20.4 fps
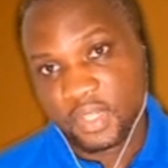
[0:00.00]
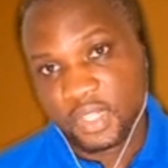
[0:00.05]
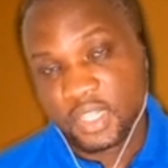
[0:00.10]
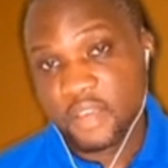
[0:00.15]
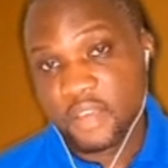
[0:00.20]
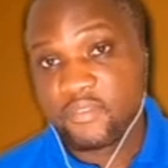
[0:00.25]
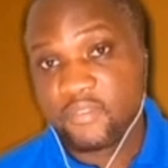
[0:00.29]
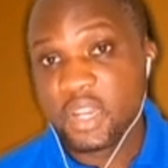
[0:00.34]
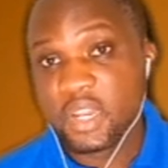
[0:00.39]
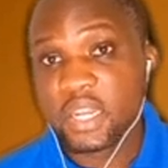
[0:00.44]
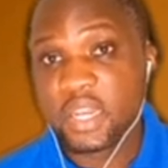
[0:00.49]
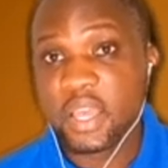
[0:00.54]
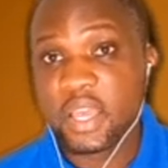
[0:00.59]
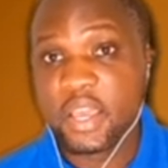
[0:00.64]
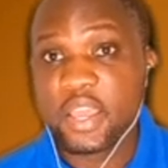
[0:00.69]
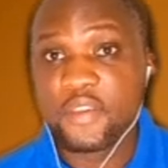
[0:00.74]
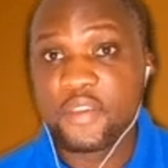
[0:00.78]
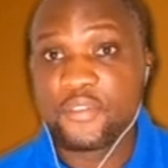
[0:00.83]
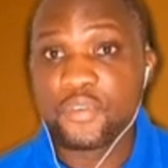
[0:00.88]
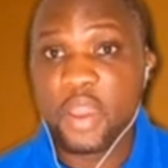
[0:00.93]

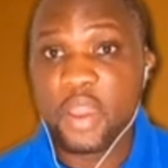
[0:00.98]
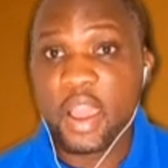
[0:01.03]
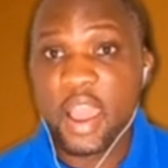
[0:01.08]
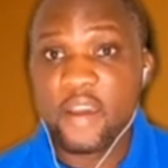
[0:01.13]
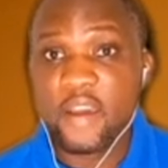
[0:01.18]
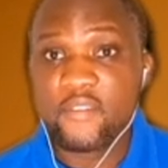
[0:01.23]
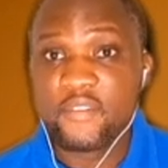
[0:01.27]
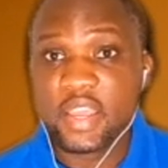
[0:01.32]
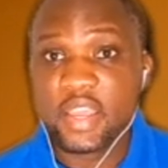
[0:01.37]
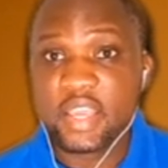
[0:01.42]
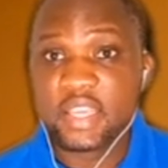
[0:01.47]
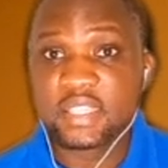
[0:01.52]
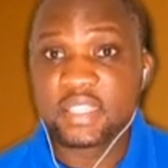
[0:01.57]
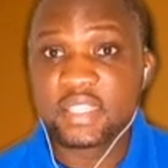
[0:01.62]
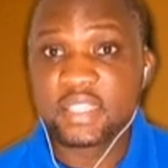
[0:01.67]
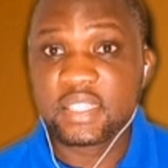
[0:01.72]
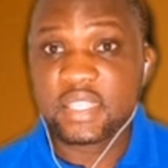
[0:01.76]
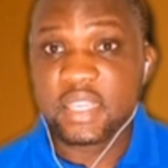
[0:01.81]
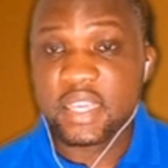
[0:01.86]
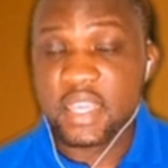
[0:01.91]
Definitely, if you have a
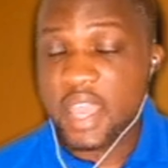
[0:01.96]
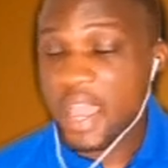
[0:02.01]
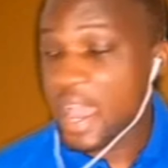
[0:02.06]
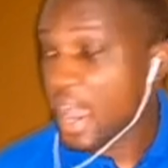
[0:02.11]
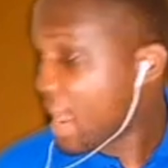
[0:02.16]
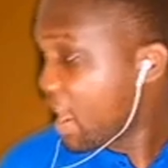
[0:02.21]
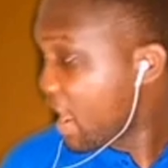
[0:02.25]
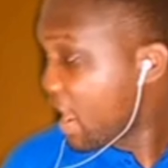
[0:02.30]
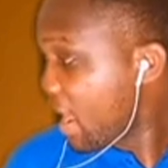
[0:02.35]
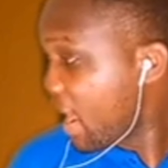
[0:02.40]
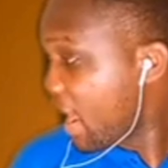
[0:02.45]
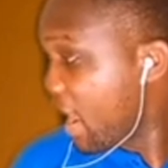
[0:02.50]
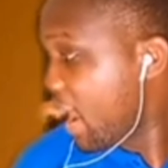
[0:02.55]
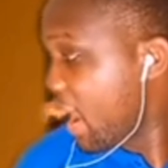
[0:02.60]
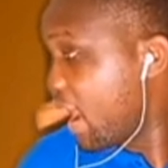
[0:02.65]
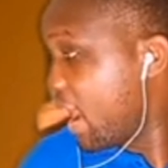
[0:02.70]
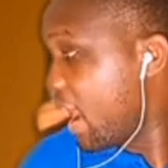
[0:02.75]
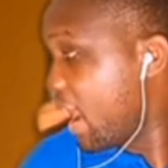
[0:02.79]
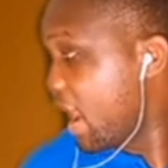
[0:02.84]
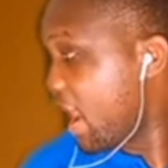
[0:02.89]
C
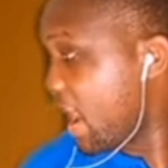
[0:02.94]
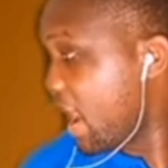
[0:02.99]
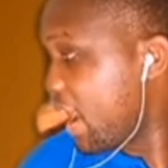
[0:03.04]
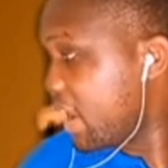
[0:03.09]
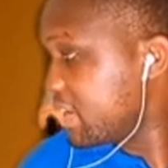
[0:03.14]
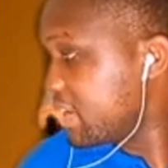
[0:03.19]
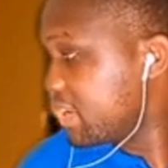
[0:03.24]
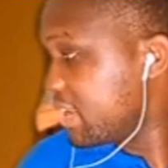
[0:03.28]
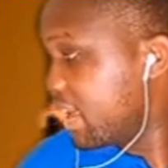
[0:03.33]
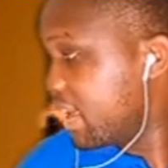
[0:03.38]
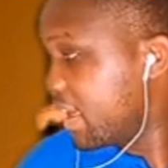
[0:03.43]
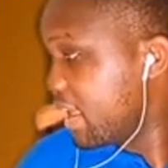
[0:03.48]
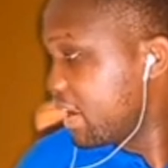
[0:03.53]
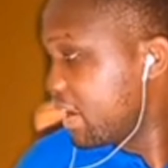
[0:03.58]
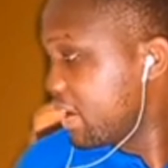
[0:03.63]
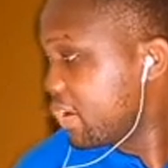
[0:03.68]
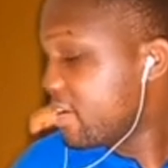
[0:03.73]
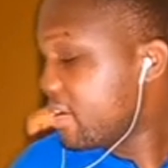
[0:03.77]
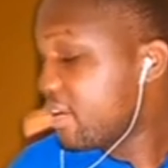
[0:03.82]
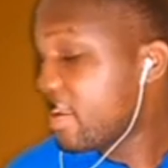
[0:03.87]
add
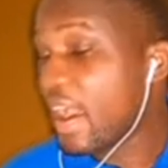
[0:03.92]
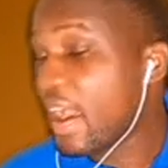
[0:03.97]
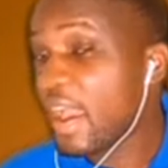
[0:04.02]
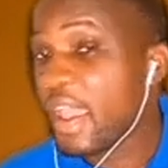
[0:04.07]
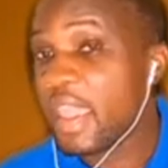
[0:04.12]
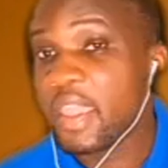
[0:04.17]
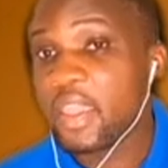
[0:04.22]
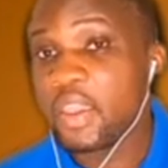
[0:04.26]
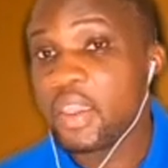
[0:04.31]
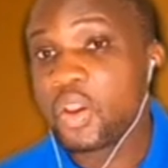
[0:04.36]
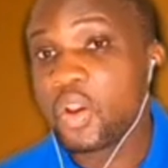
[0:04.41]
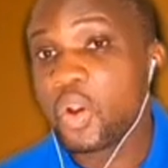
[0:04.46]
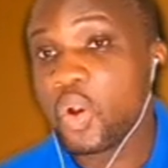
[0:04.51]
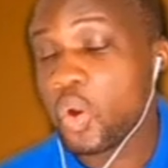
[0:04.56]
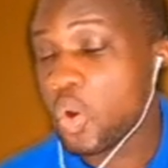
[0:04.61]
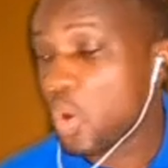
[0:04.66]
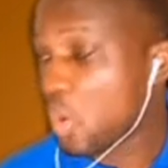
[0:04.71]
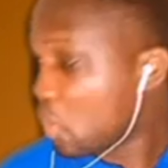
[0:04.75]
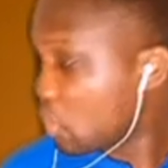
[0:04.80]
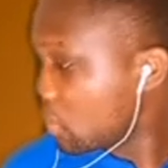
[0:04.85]
9
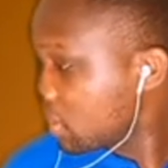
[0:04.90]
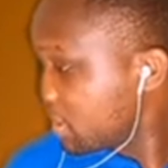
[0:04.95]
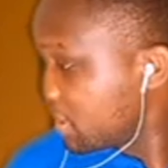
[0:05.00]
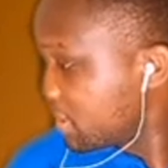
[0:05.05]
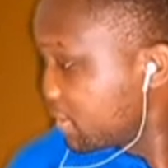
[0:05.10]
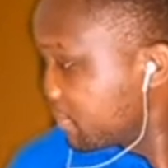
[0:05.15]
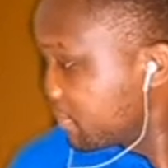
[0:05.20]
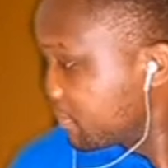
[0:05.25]
chord,